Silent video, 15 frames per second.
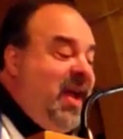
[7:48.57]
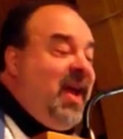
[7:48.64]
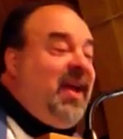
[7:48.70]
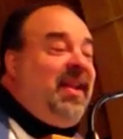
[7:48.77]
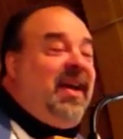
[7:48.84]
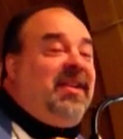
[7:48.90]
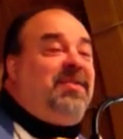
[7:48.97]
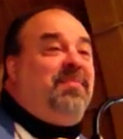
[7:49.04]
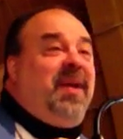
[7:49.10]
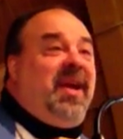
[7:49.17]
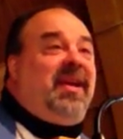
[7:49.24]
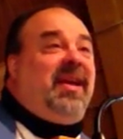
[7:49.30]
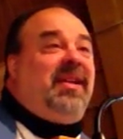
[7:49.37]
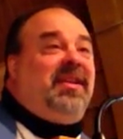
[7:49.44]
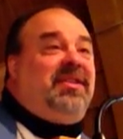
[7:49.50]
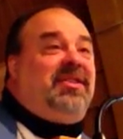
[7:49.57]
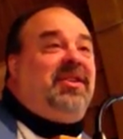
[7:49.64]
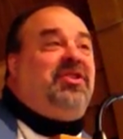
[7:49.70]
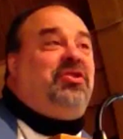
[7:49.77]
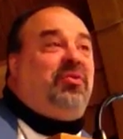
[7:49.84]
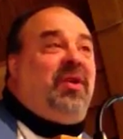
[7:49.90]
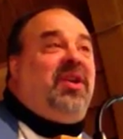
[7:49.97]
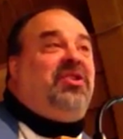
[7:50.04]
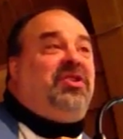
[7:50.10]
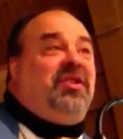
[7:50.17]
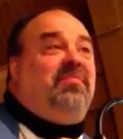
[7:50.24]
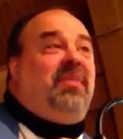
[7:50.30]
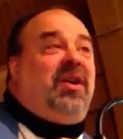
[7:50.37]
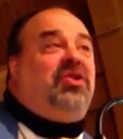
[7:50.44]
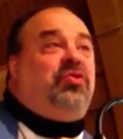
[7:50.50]
And that's making the
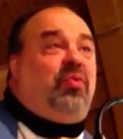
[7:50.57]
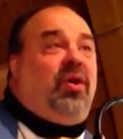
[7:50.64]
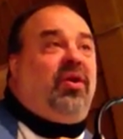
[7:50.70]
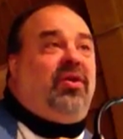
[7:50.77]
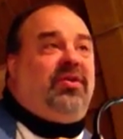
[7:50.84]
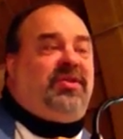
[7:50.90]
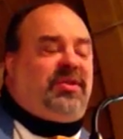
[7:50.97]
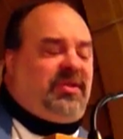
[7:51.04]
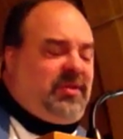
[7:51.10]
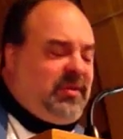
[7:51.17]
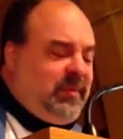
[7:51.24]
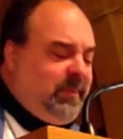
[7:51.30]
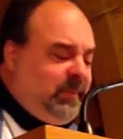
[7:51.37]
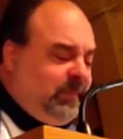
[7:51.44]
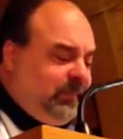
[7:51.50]
situation much worse.